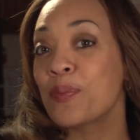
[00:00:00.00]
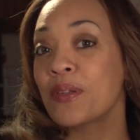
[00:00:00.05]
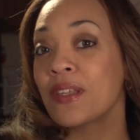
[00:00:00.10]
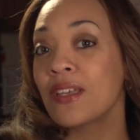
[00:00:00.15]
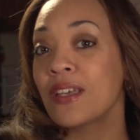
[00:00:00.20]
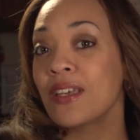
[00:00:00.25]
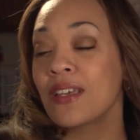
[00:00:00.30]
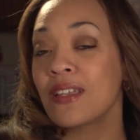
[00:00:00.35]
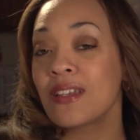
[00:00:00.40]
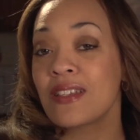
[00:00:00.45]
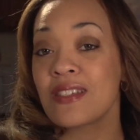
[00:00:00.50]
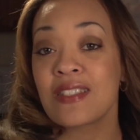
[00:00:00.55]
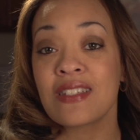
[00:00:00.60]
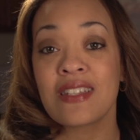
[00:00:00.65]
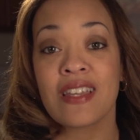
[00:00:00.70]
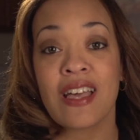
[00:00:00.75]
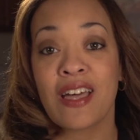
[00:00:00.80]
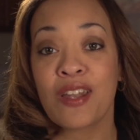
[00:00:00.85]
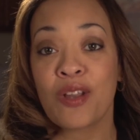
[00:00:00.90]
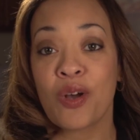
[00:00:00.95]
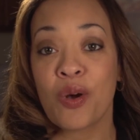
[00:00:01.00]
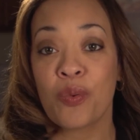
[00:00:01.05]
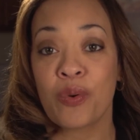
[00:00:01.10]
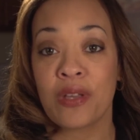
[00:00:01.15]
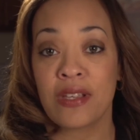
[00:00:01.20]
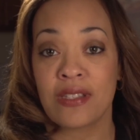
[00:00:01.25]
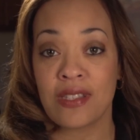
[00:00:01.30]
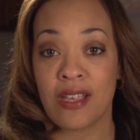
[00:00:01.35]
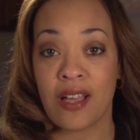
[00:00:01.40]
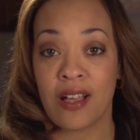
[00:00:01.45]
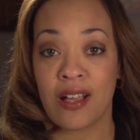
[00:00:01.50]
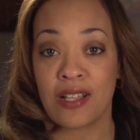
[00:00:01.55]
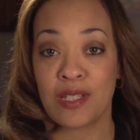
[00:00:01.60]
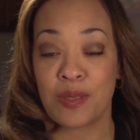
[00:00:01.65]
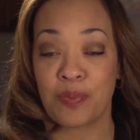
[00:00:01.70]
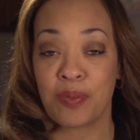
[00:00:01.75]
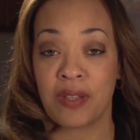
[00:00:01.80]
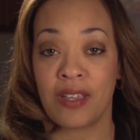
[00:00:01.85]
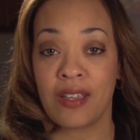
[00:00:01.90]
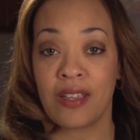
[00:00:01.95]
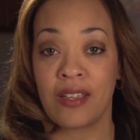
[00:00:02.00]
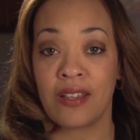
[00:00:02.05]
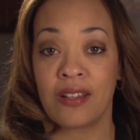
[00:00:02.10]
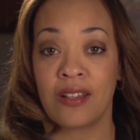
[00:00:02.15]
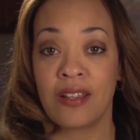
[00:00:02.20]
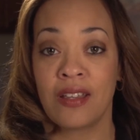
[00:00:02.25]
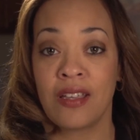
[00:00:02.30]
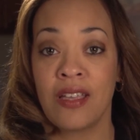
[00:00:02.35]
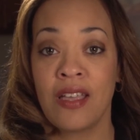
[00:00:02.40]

plan is not always God's plan.